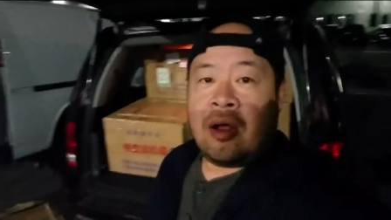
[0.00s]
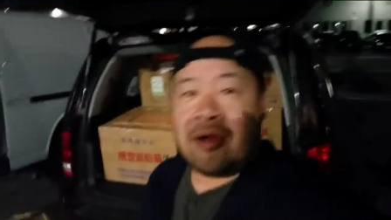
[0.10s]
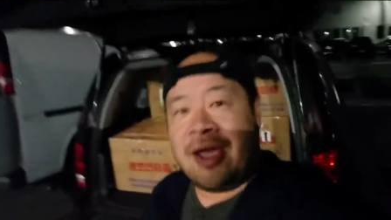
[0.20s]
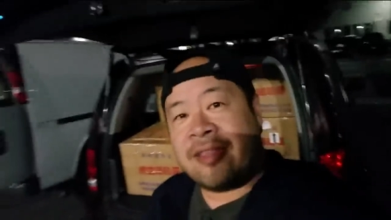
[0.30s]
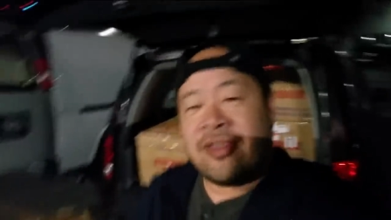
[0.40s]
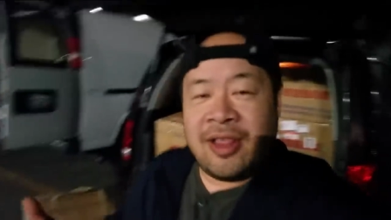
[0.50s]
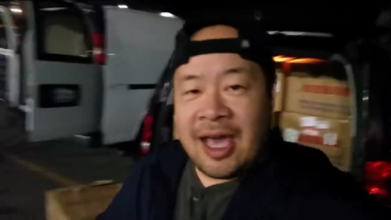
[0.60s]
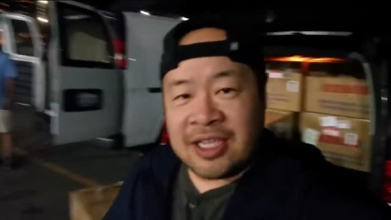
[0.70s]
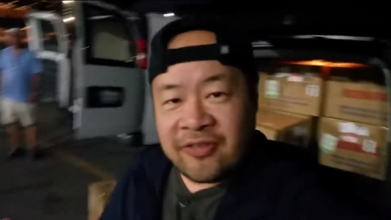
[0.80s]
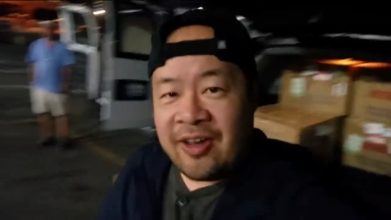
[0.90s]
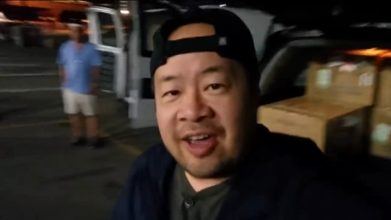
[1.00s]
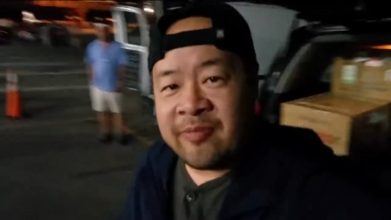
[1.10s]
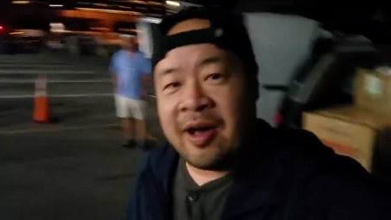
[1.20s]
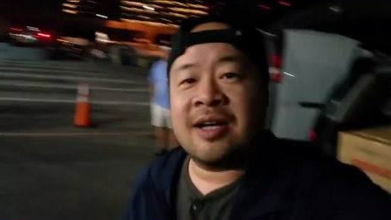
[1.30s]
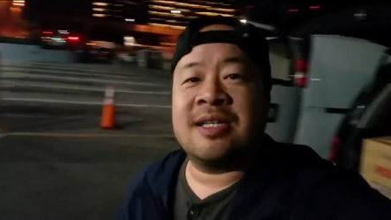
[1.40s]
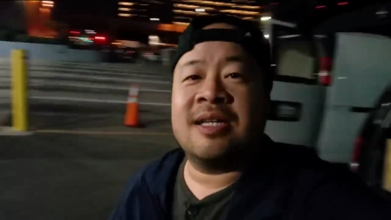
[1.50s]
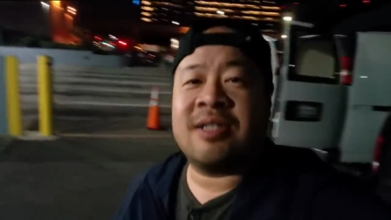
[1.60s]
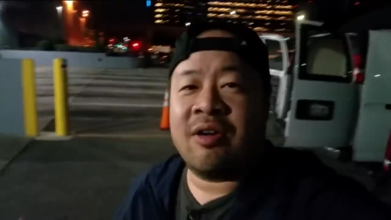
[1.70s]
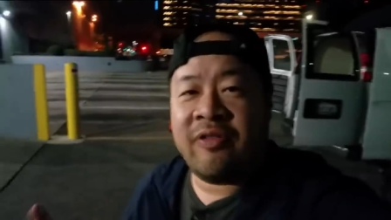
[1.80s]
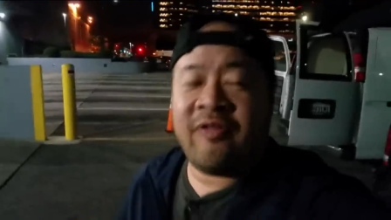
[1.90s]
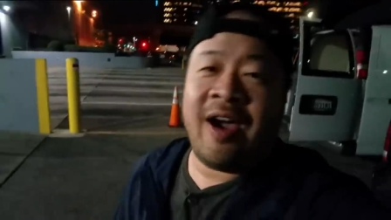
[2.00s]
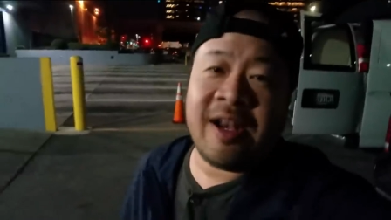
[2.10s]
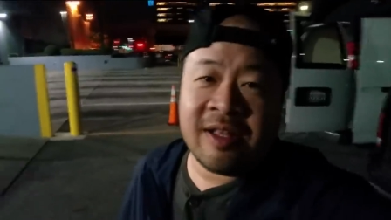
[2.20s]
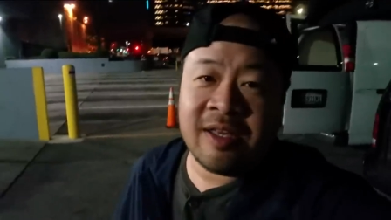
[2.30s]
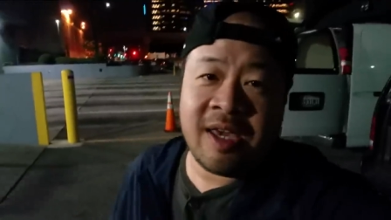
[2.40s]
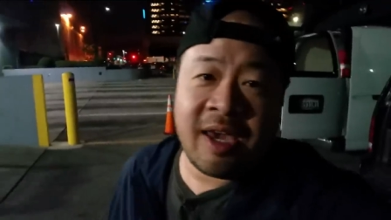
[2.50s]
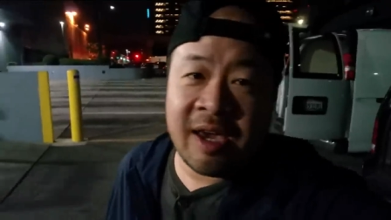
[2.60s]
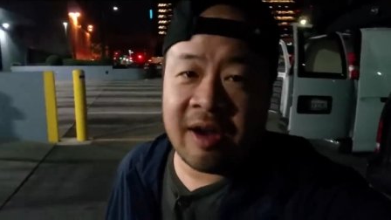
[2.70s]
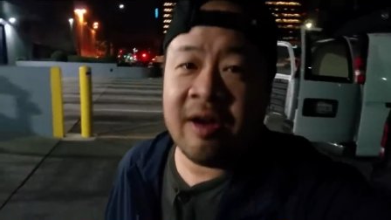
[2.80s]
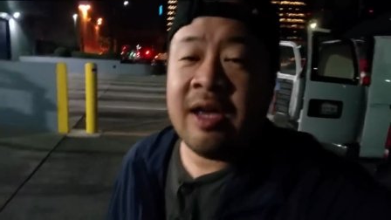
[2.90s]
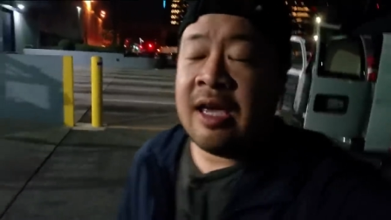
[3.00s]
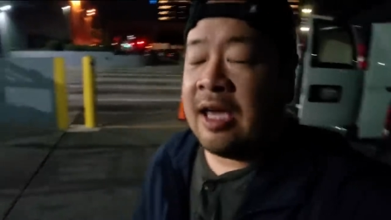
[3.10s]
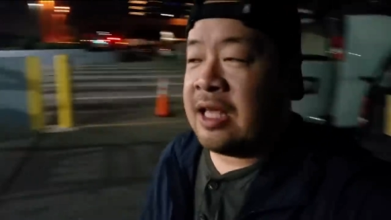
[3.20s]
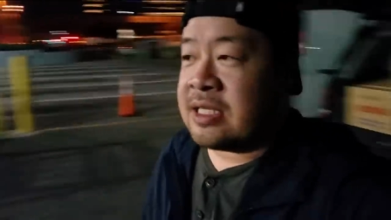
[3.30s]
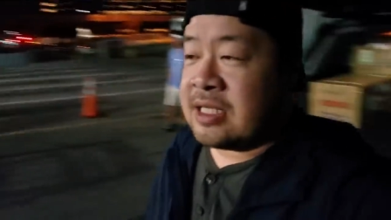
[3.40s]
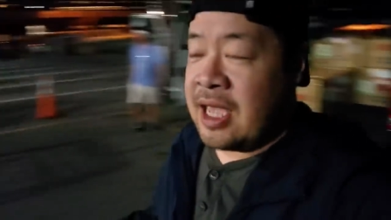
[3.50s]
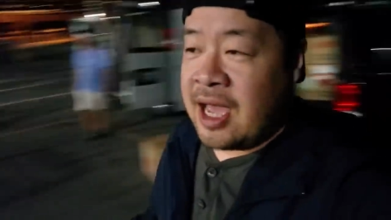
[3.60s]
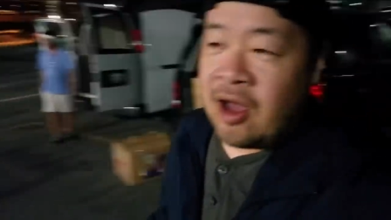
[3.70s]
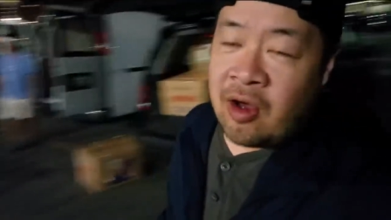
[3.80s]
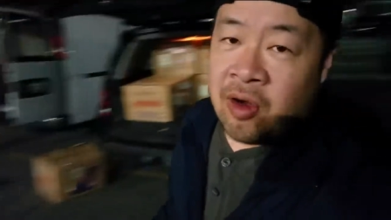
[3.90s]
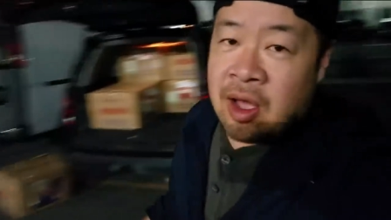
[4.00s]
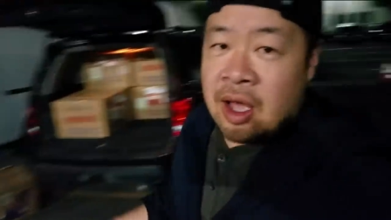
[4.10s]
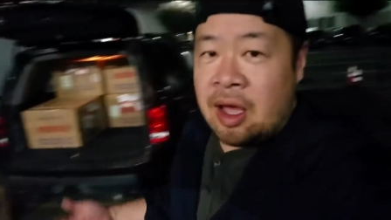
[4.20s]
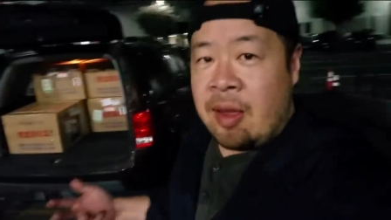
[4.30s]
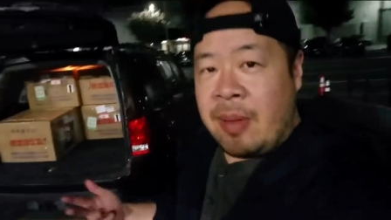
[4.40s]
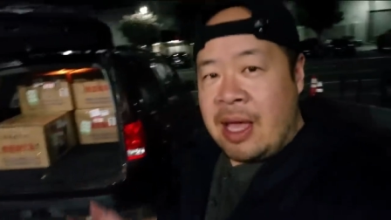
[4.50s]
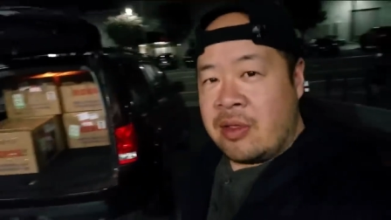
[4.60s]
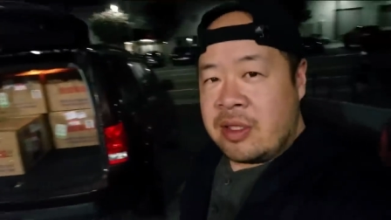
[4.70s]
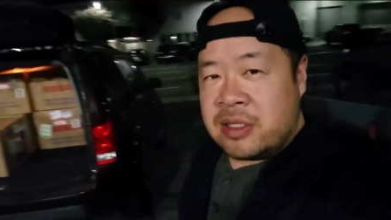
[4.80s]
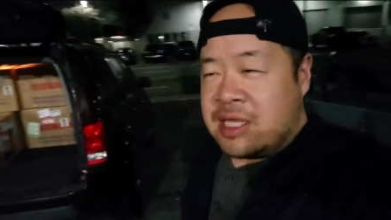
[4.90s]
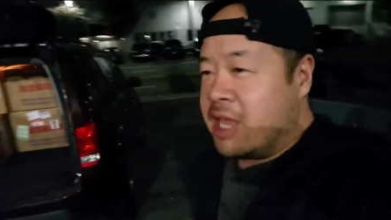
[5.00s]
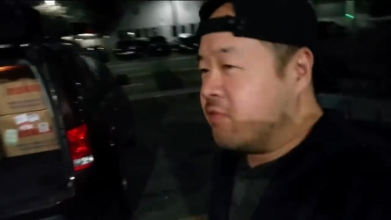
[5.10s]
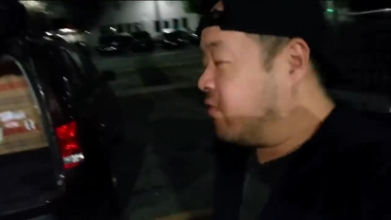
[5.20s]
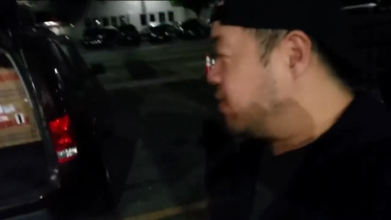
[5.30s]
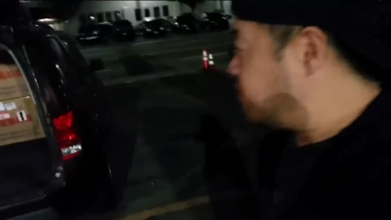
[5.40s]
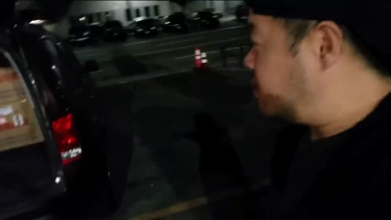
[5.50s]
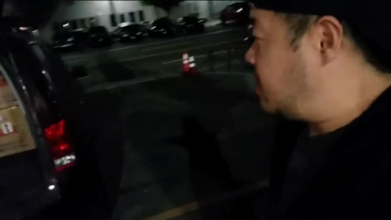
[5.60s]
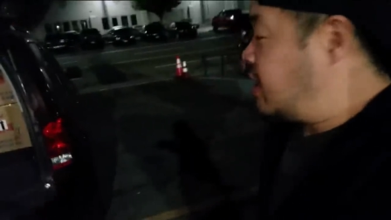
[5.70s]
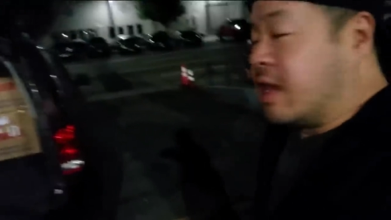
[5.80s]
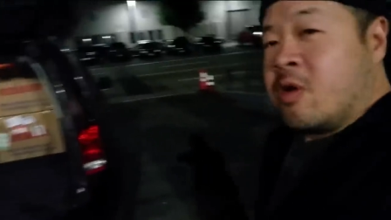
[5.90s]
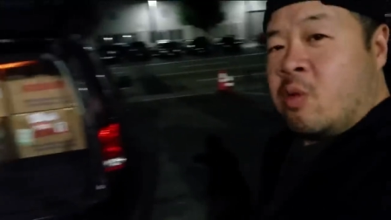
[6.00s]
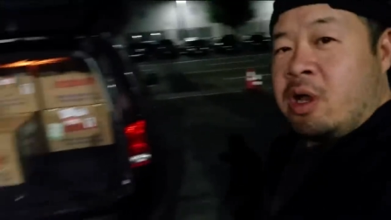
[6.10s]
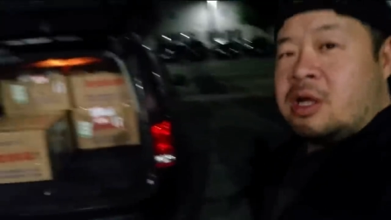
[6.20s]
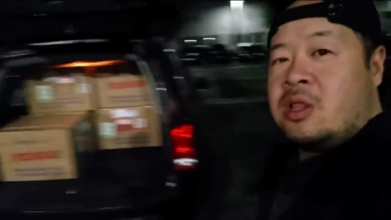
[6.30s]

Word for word: right, the last five boxes are finally here. It's now about 10.50. We're gonna